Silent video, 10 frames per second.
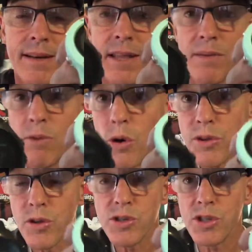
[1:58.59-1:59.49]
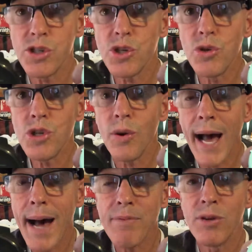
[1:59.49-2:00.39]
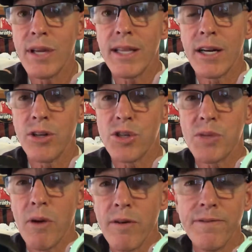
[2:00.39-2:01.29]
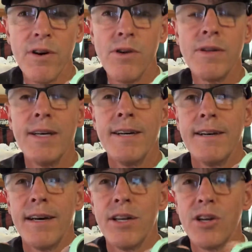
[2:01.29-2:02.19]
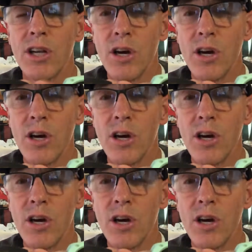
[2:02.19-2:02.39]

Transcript: They both use the Suunto app. You can get that on your smartphone. You can